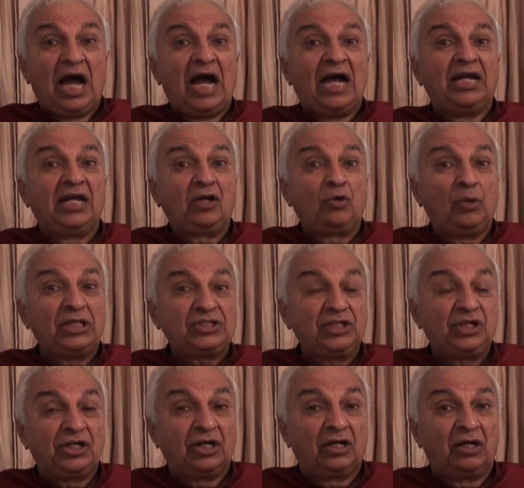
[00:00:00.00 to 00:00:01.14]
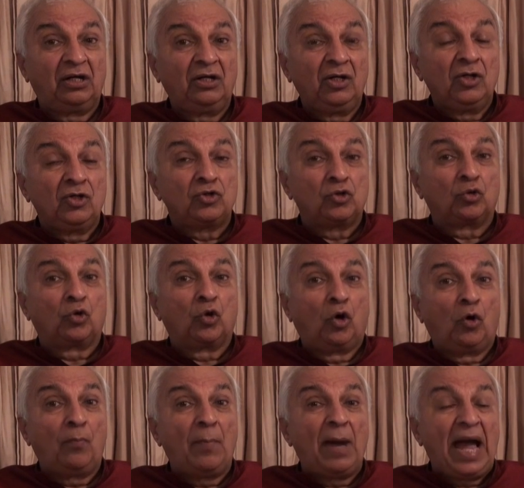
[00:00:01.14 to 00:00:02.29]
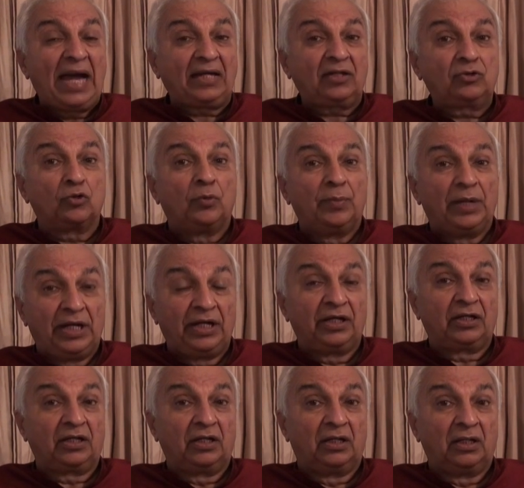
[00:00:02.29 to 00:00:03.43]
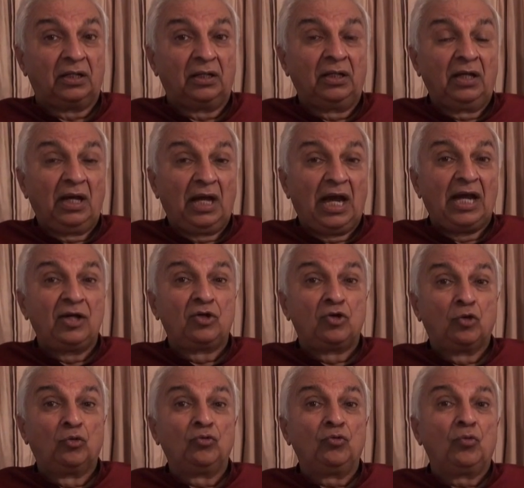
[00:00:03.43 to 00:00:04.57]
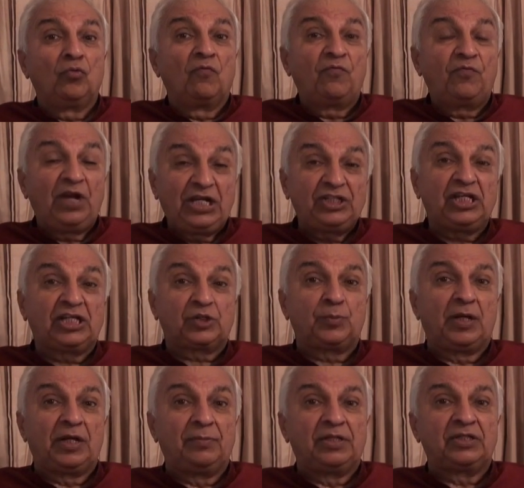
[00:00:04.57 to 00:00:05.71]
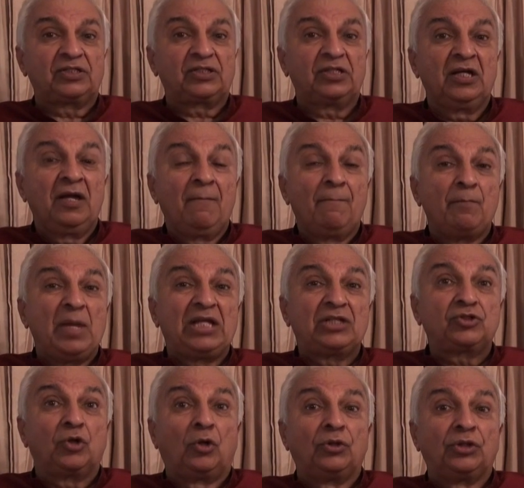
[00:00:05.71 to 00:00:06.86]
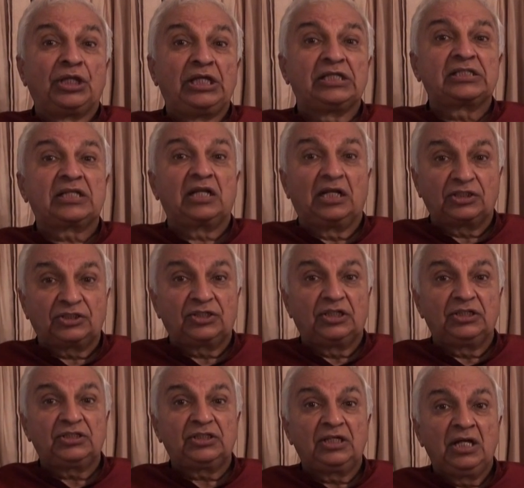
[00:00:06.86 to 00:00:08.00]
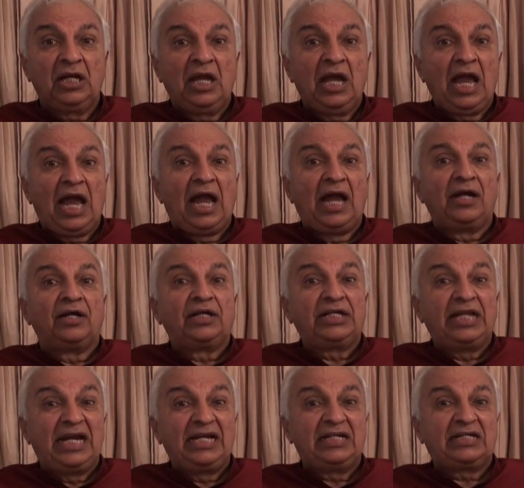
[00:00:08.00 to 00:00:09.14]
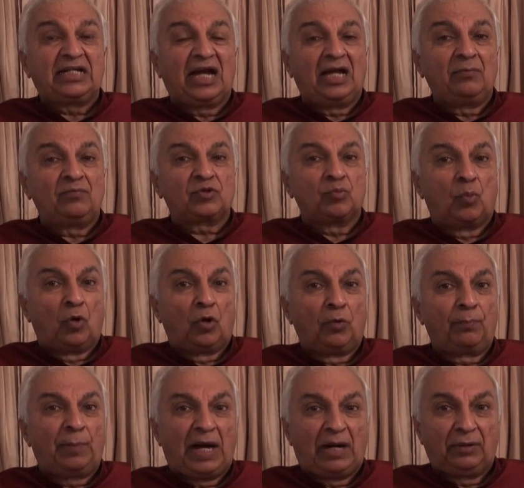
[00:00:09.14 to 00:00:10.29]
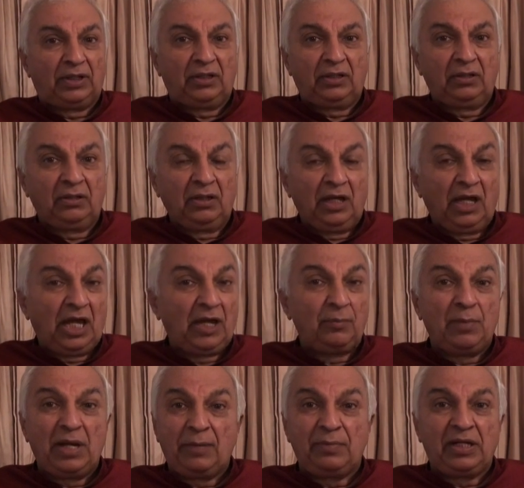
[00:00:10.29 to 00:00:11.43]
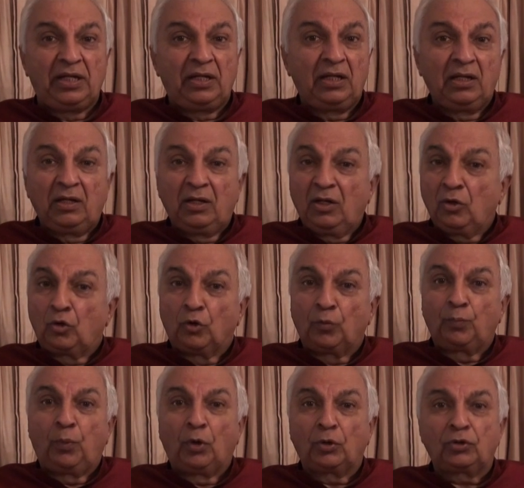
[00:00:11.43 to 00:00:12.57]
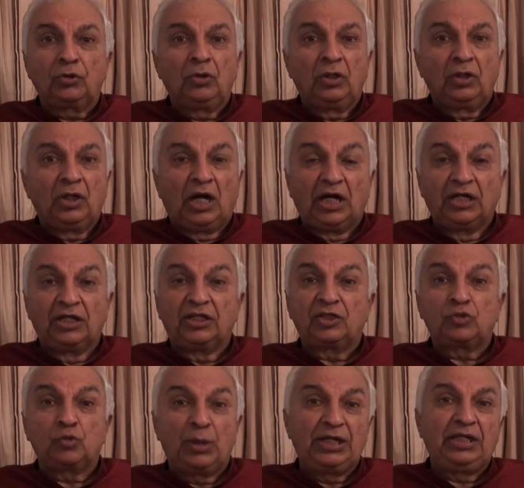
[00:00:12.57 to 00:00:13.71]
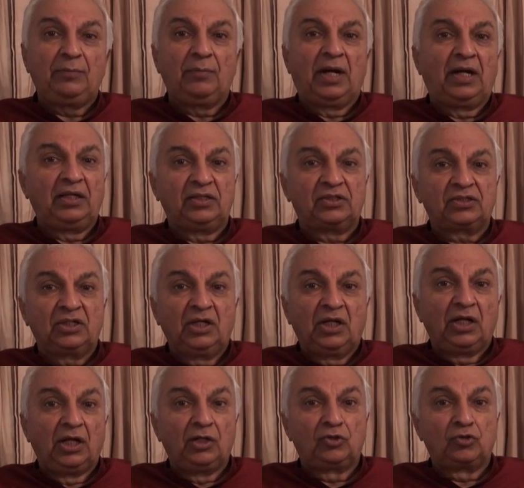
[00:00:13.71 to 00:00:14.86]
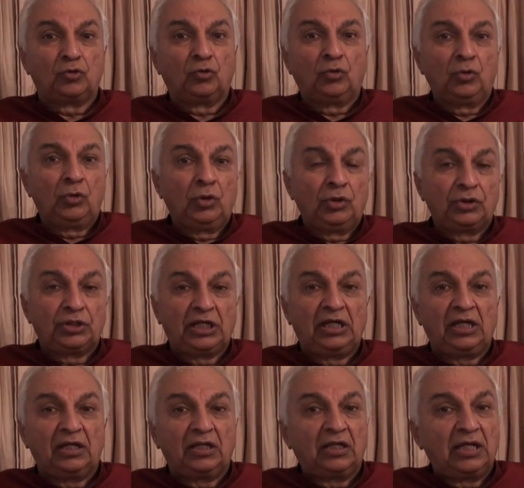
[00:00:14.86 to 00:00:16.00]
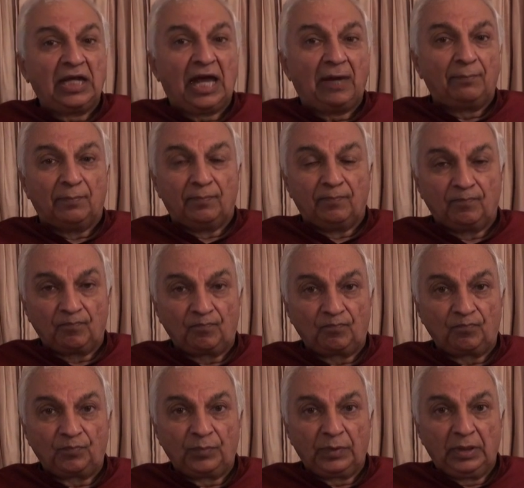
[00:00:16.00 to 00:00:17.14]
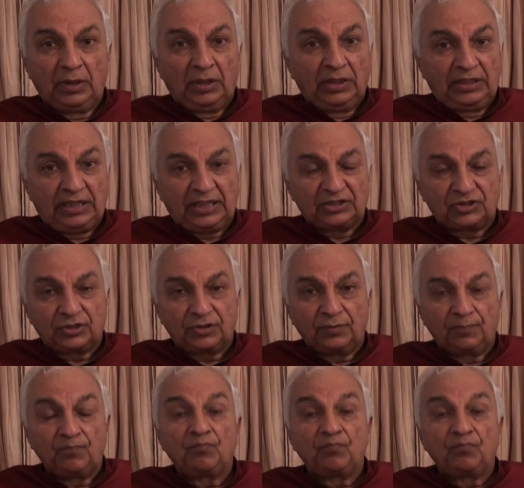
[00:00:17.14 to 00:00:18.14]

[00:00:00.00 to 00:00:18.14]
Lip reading: I requested her to go back to America and do fresh experiments based on these clusters and 10 times more power, and maybe could put another 20 mice into the lab test.